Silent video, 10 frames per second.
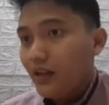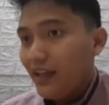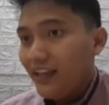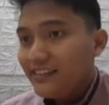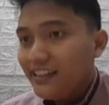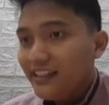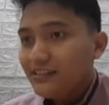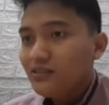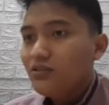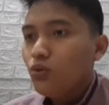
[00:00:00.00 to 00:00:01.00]
And
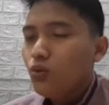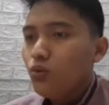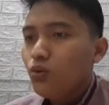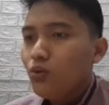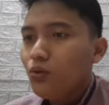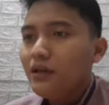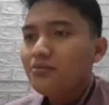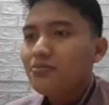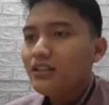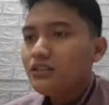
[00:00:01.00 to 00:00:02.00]
then, when
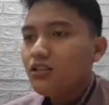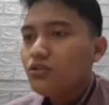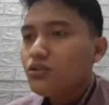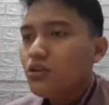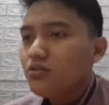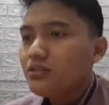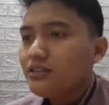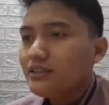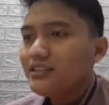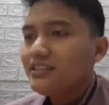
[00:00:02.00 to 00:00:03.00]
Marlowe saw
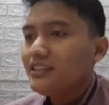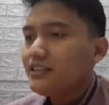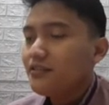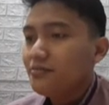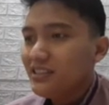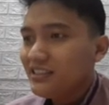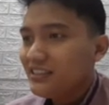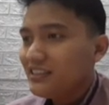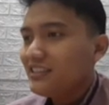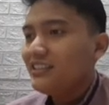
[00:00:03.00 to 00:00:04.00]
Kurt's native
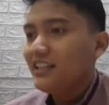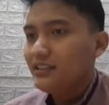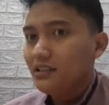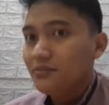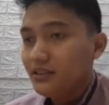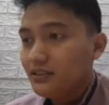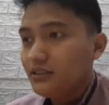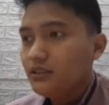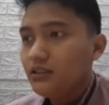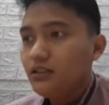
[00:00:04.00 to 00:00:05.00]
mistress that
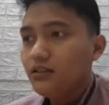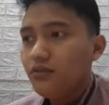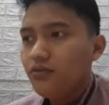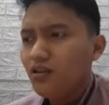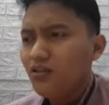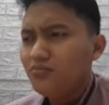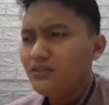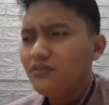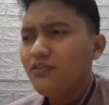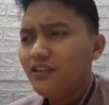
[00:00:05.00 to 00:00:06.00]
emerged from
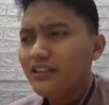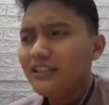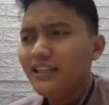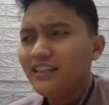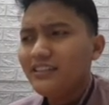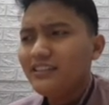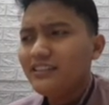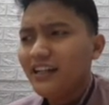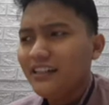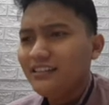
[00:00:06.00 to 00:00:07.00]
the forest and
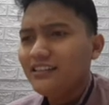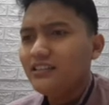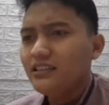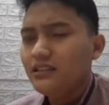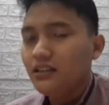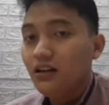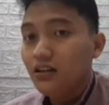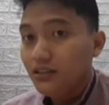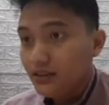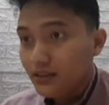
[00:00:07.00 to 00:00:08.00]
signed the
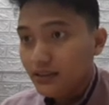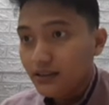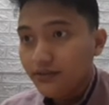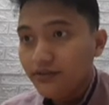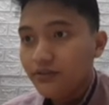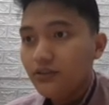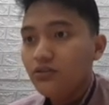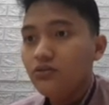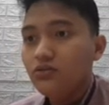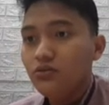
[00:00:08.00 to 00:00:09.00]
other native
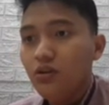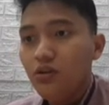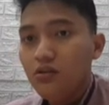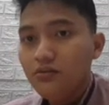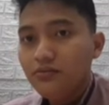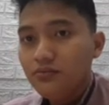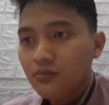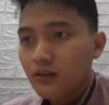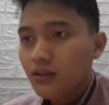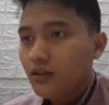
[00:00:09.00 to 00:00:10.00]
to go,
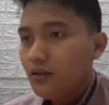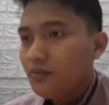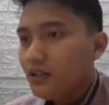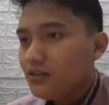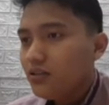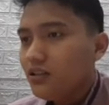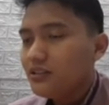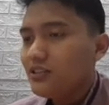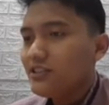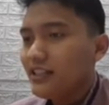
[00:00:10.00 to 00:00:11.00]
Marlowe
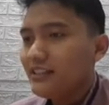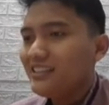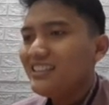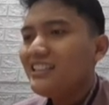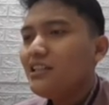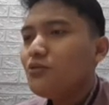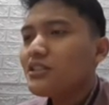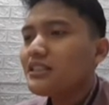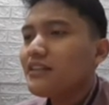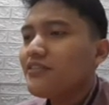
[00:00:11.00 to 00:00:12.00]
also said she was
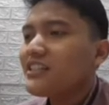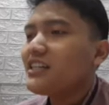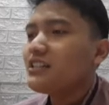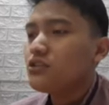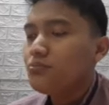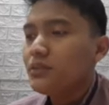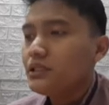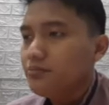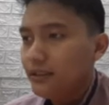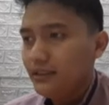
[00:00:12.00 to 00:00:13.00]
savage and
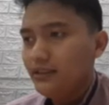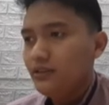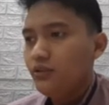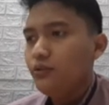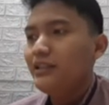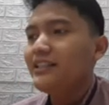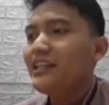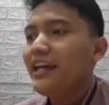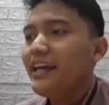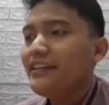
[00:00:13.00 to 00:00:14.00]
superb, with
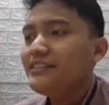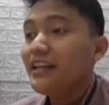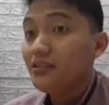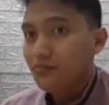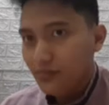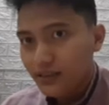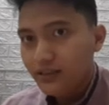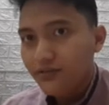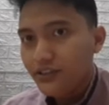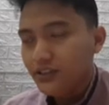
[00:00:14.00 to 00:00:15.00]
aid and
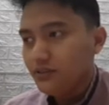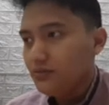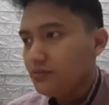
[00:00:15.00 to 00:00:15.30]
magnificent.